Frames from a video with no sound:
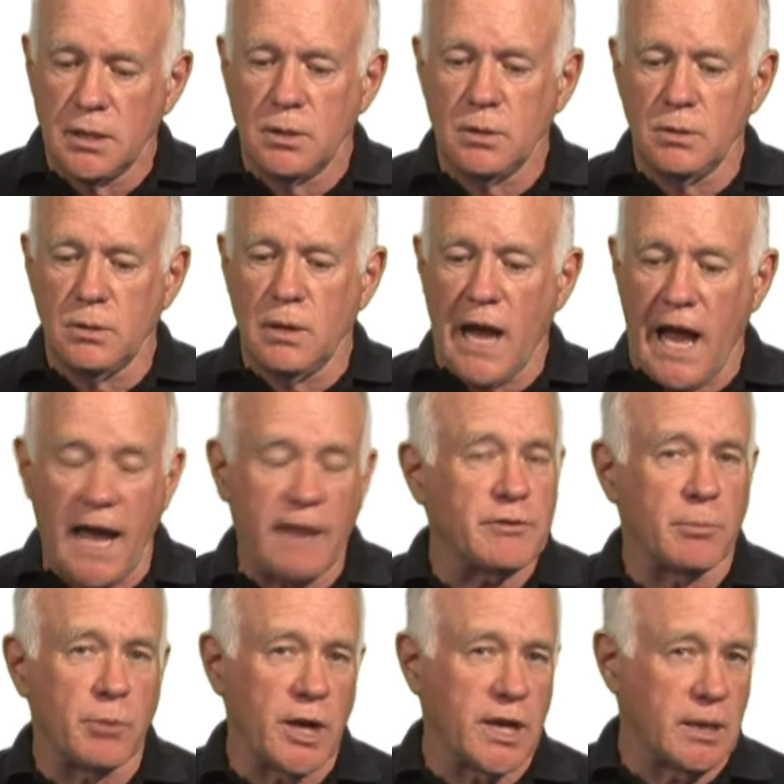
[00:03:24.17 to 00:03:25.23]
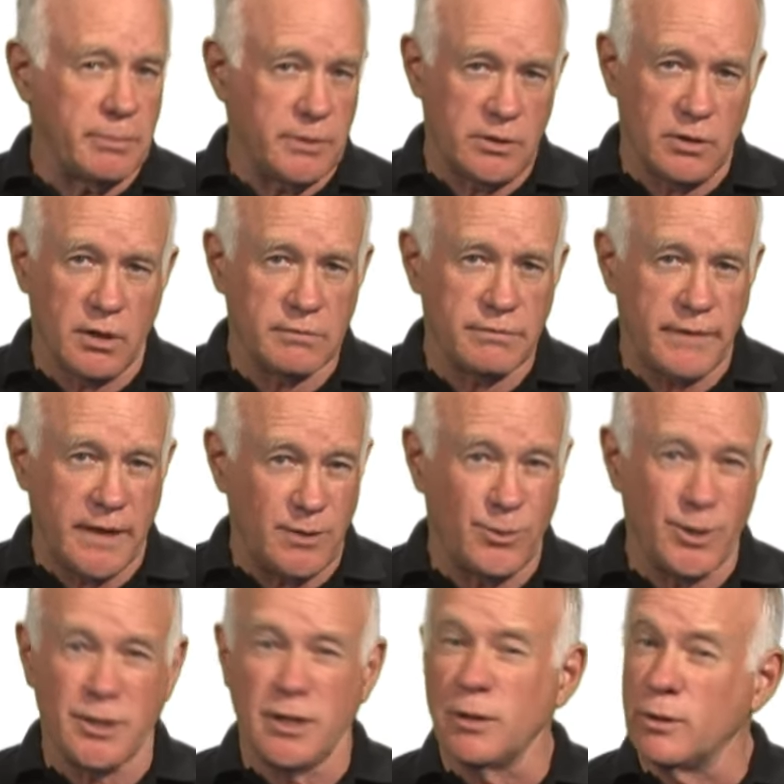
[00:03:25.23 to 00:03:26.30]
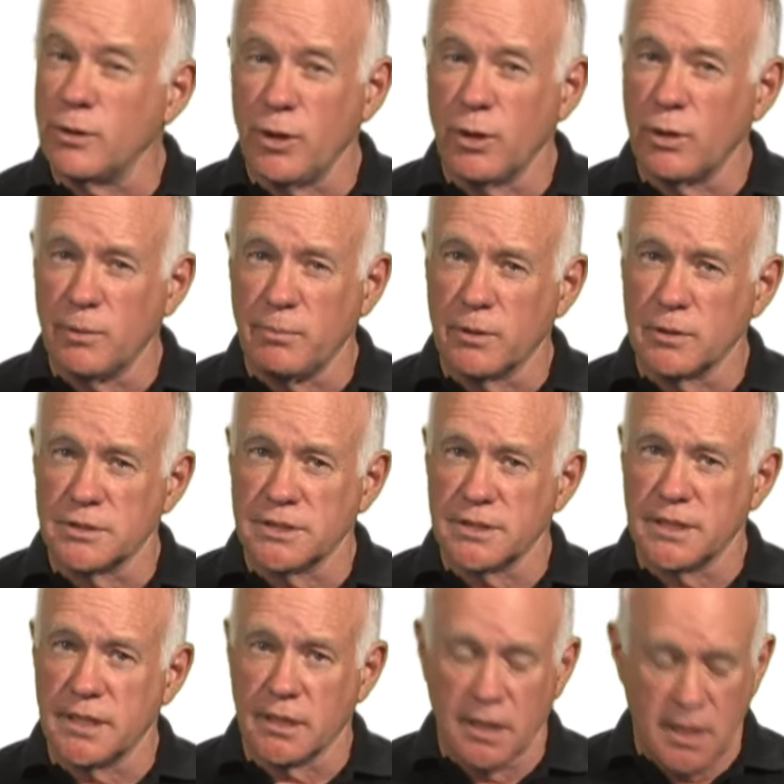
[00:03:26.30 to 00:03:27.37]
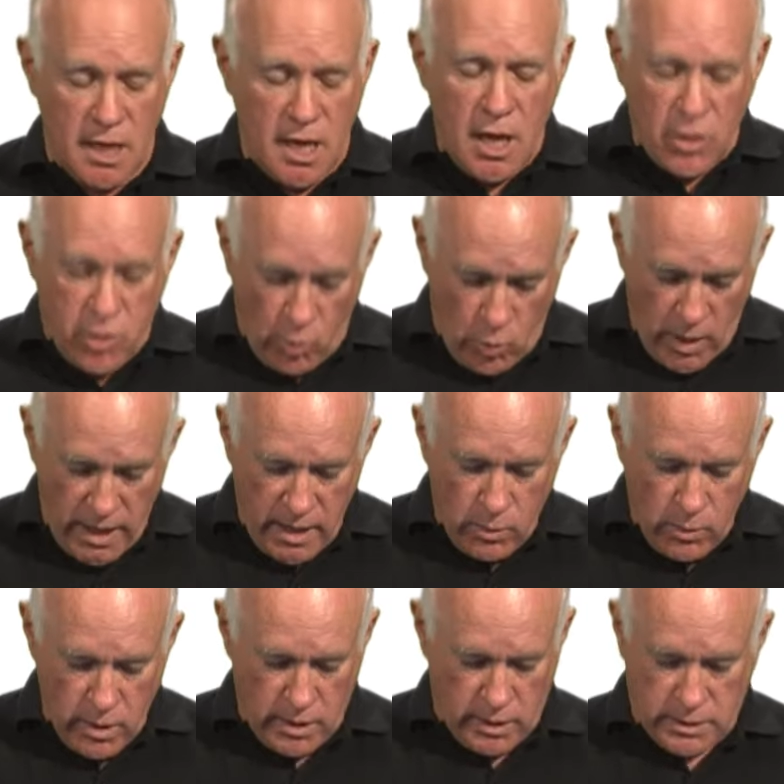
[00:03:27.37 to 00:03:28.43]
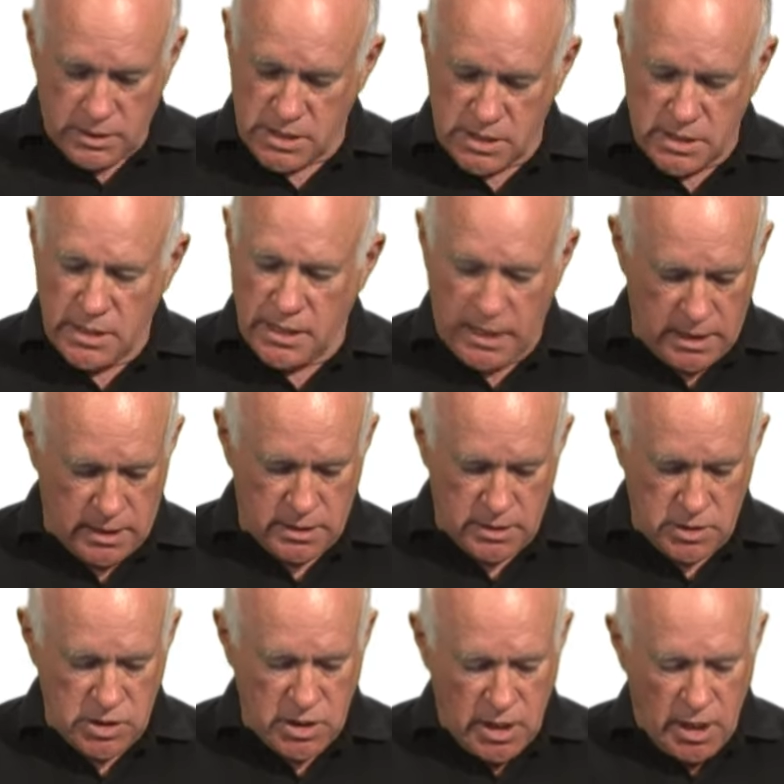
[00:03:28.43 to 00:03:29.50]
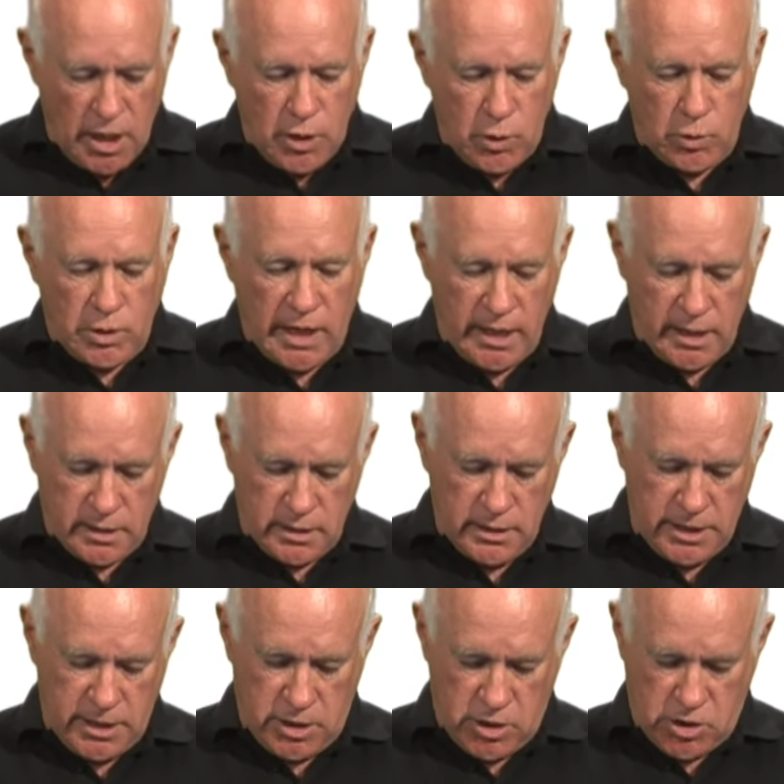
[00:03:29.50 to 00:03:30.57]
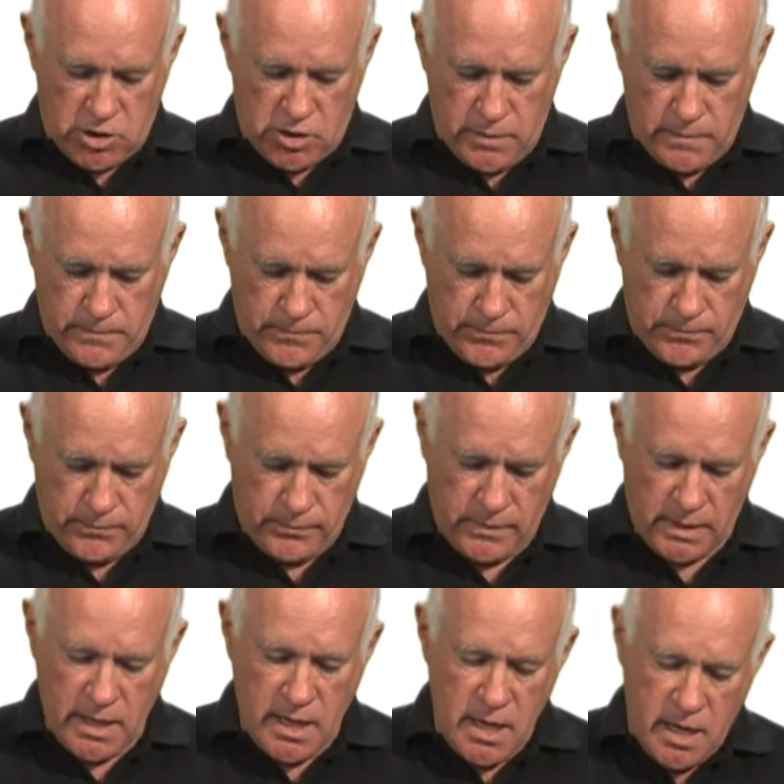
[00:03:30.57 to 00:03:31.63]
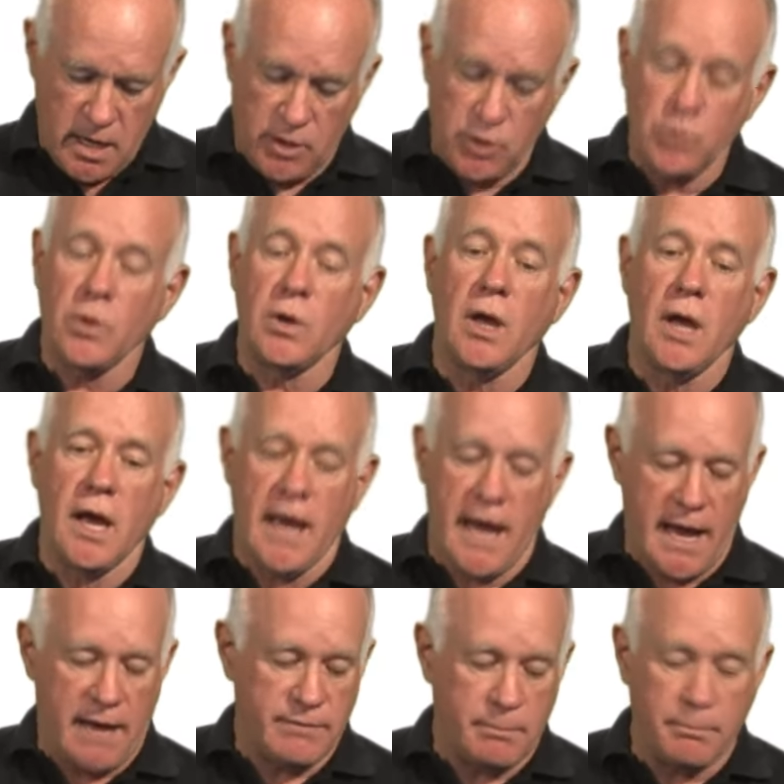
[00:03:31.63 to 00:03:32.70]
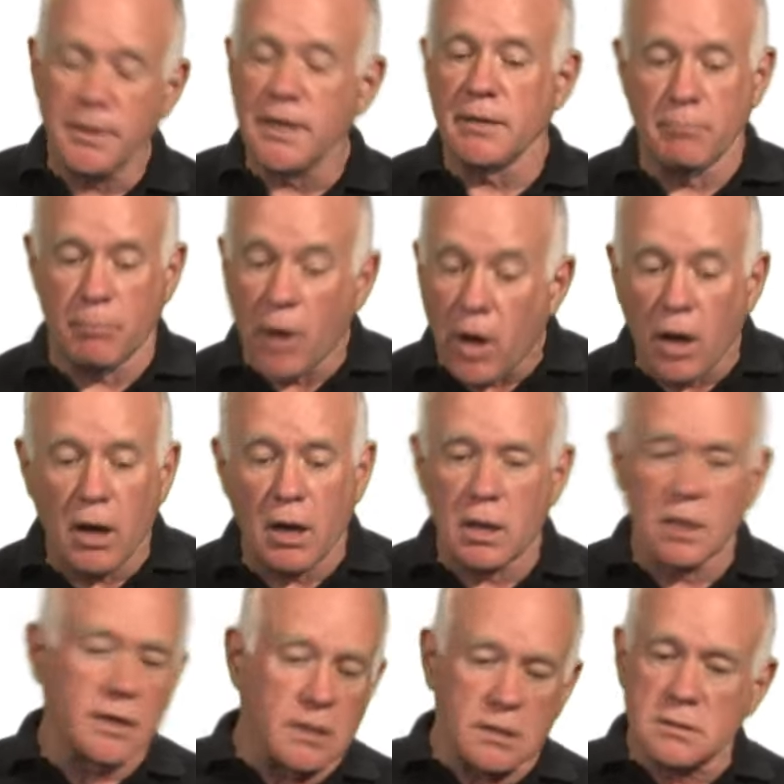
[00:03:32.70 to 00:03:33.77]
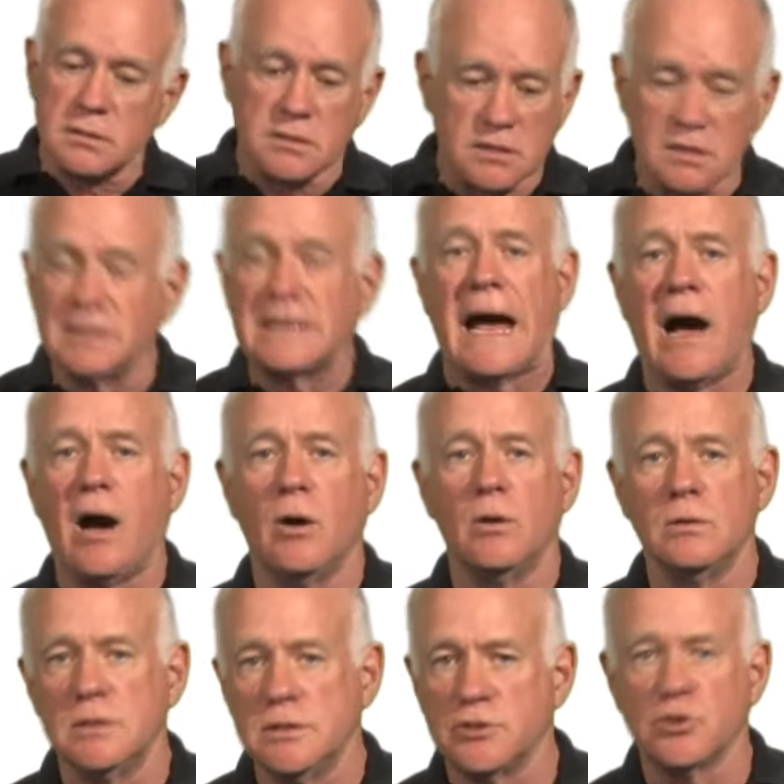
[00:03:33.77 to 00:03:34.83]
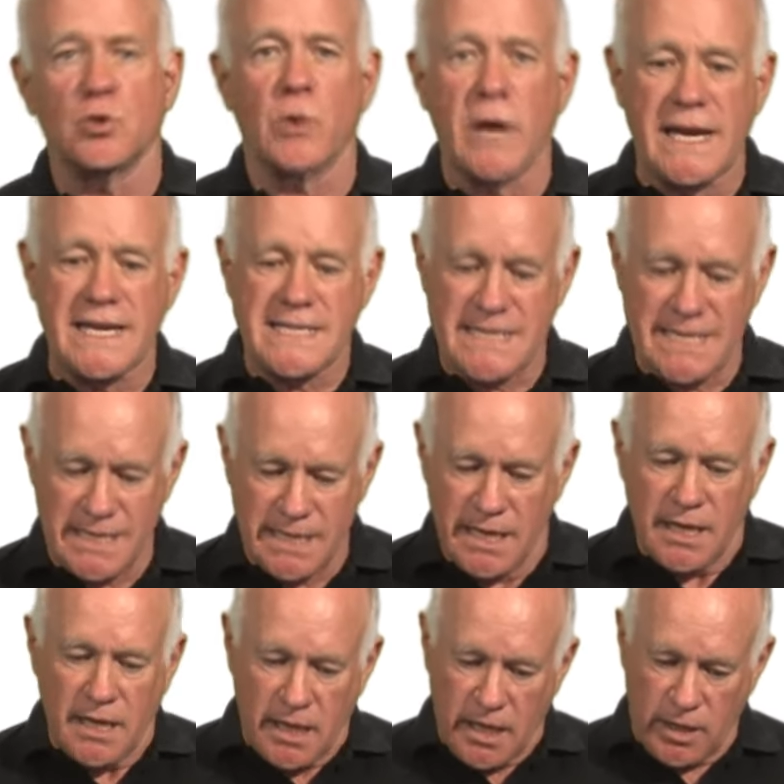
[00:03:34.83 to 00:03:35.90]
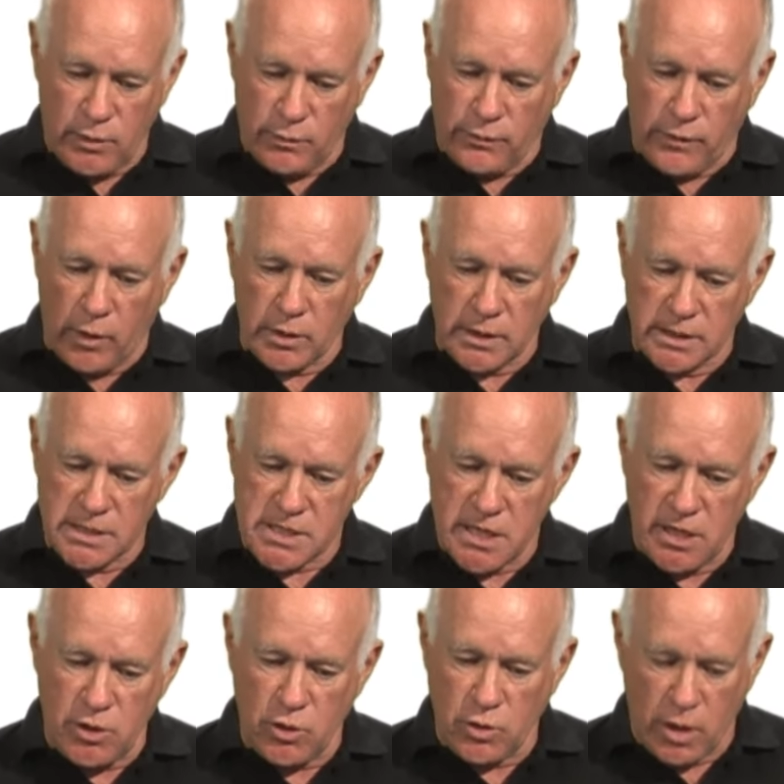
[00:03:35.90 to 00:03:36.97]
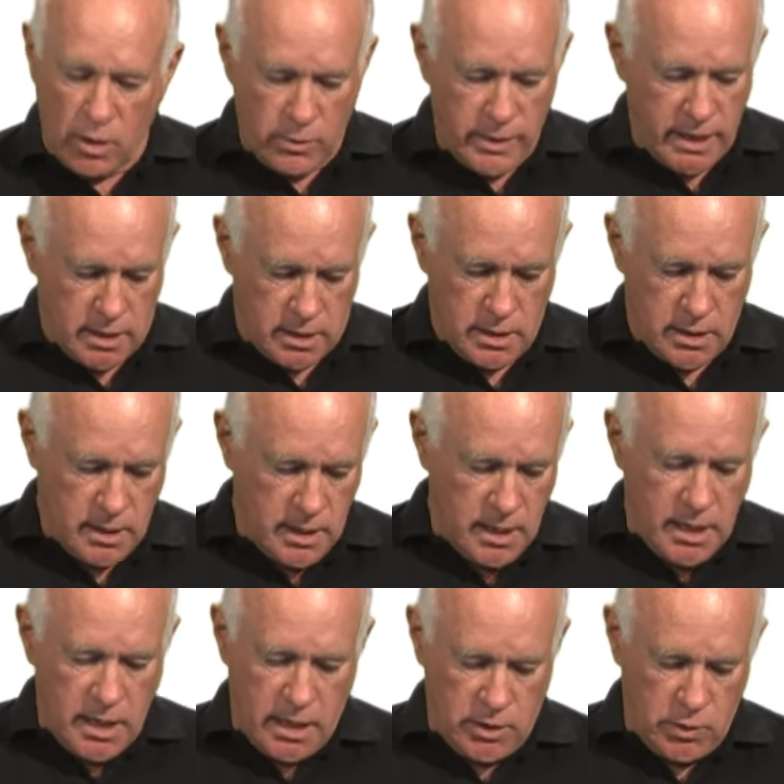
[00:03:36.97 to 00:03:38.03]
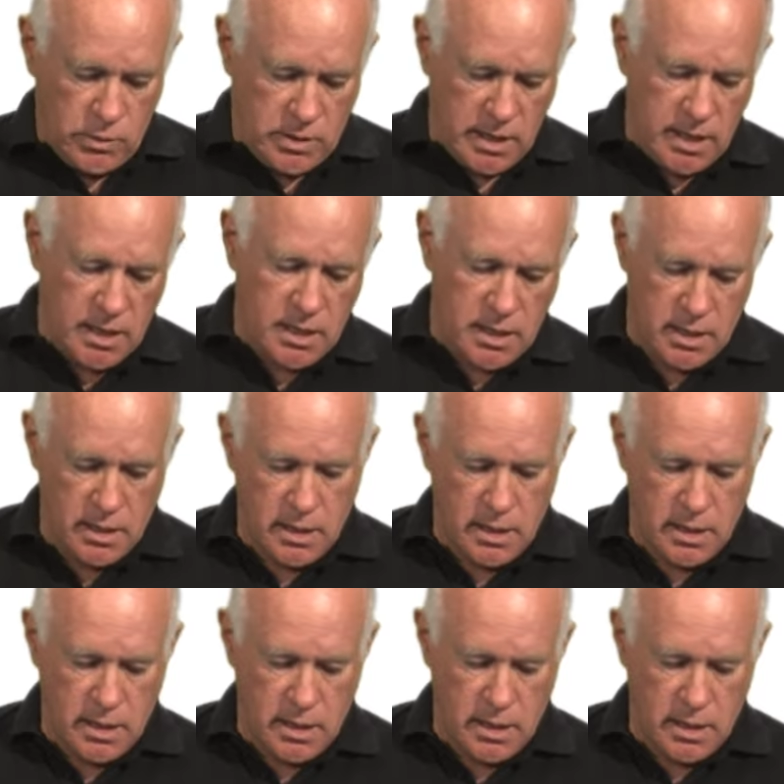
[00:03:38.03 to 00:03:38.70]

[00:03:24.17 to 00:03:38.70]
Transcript: who have to break up a dog fight when they're the only person there. The way it works is you take the leash and you have a big ball and it's loud and it's crazy and you focus and you go in and you take